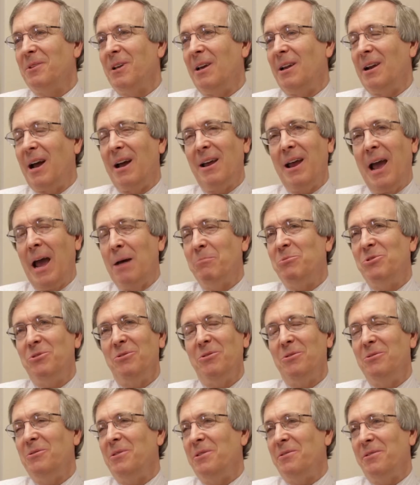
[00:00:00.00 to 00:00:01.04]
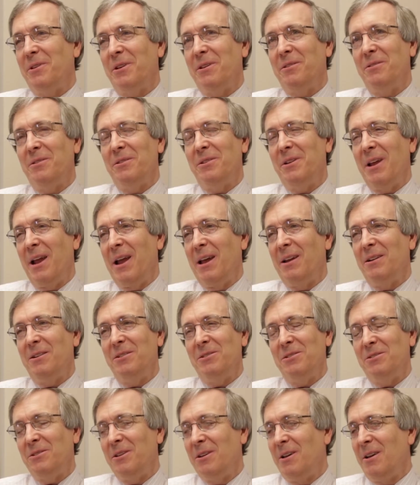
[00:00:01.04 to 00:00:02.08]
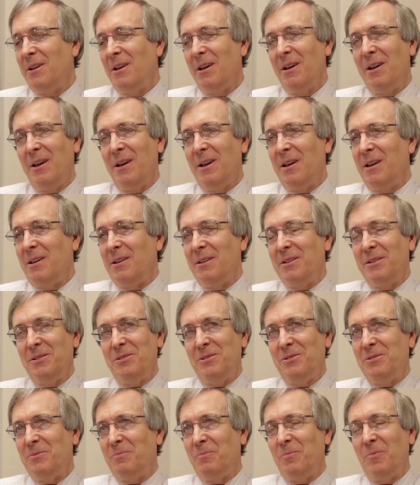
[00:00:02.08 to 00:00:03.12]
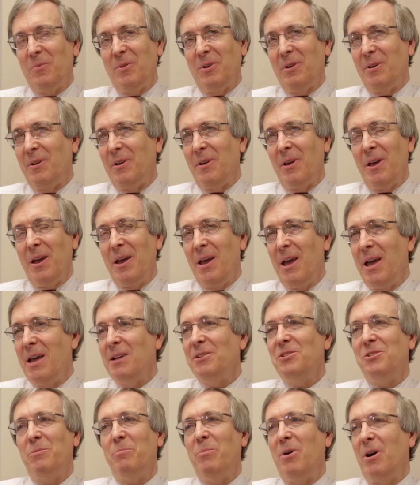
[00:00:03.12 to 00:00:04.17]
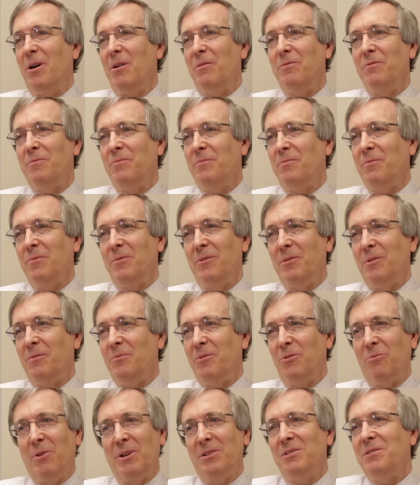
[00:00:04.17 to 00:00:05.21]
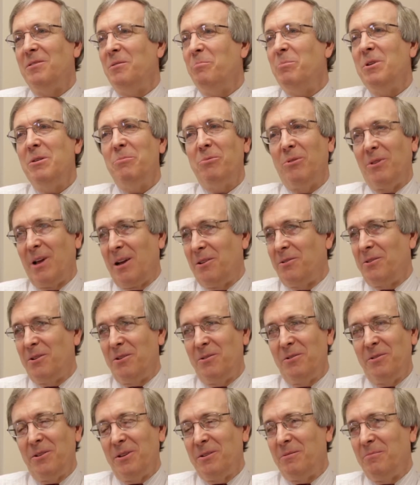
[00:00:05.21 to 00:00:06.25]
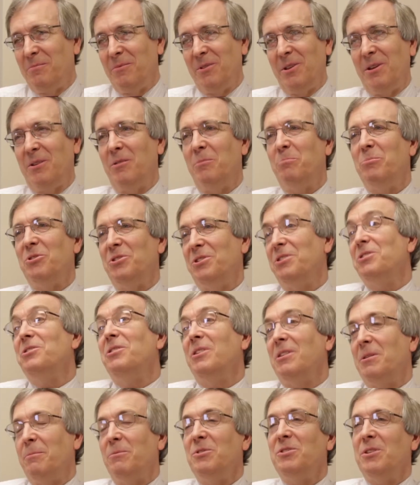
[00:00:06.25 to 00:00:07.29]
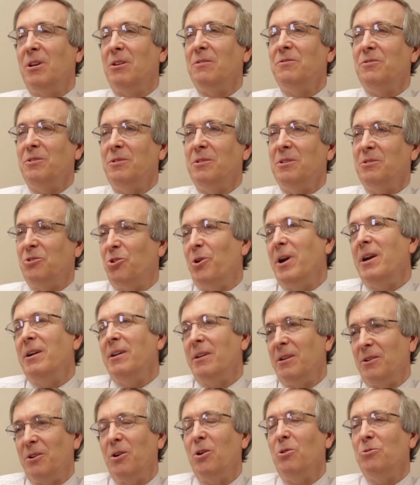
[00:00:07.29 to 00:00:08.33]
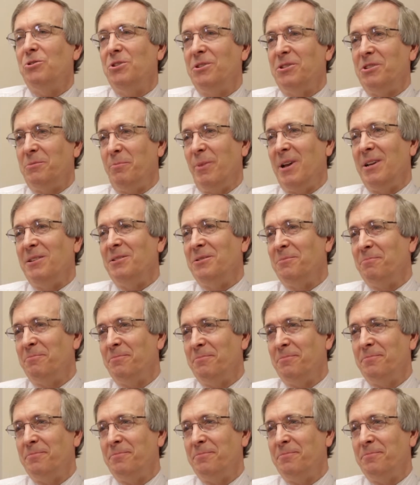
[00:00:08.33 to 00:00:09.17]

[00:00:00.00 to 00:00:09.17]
And I absolutely think that Dan is heads above the rest of the people out there that are positioning themselves in the training and coaching space.